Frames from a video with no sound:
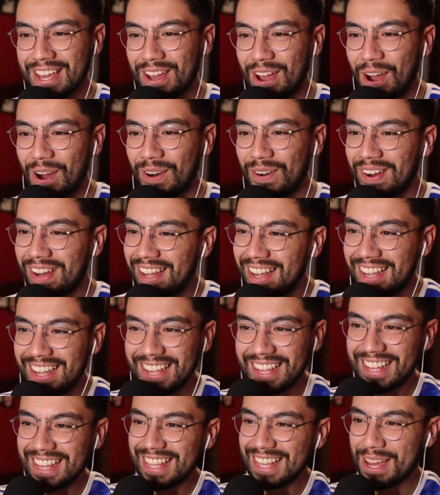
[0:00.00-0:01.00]
ago
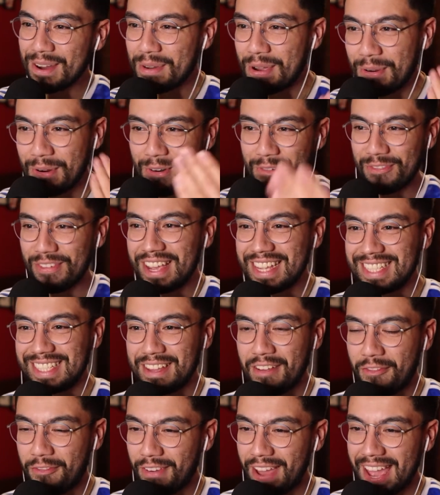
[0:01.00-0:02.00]
that we were face
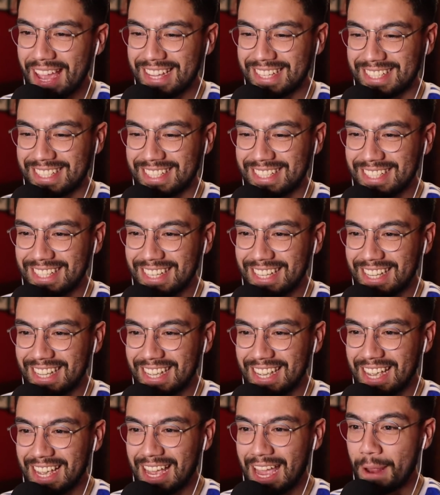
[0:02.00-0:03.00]
to face,
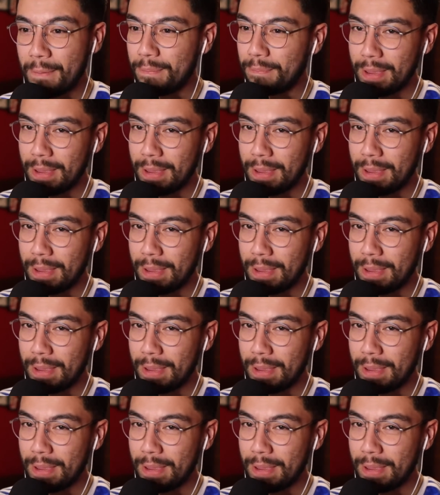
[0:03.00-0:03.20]
and